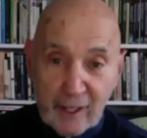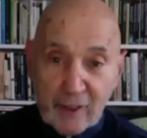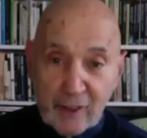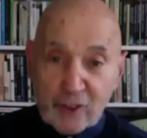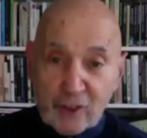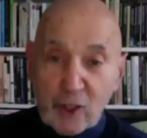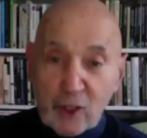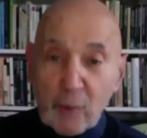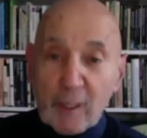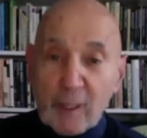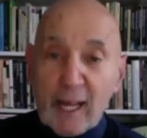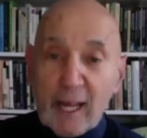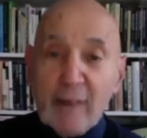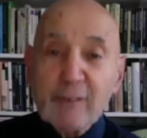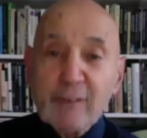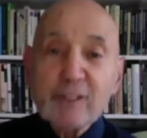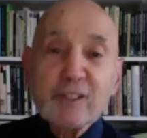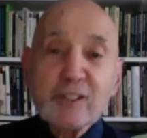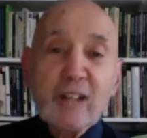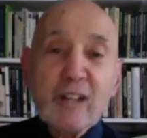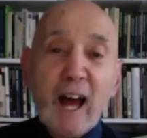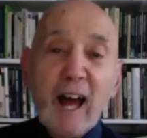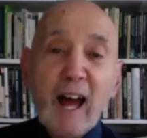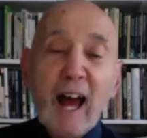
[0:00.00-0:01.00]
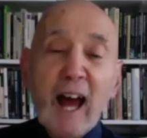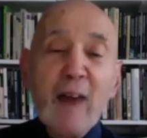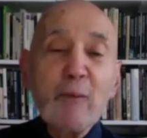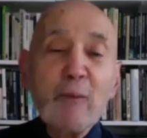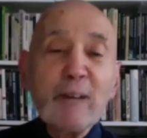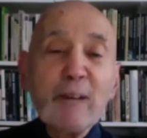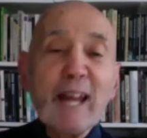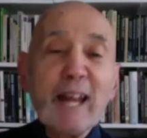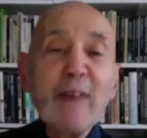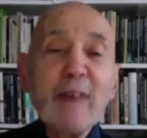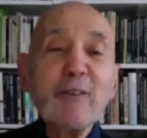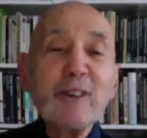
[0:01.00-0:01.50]
So
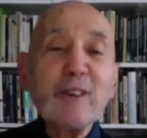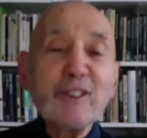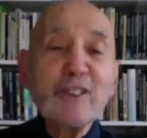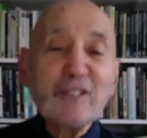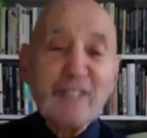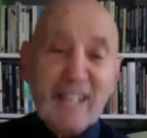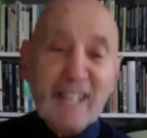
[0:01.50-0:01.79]
whatever is